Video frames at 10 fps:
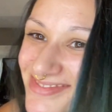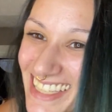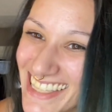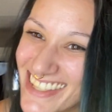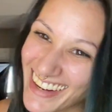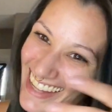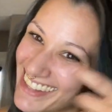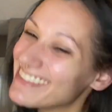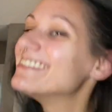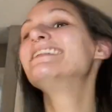It's okay
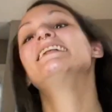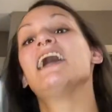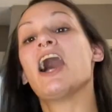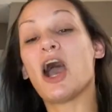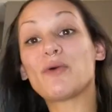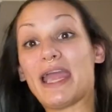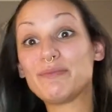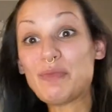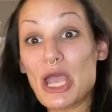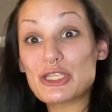though. All right,
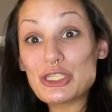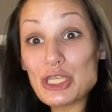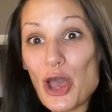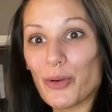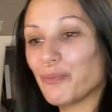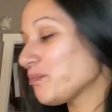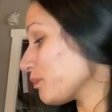so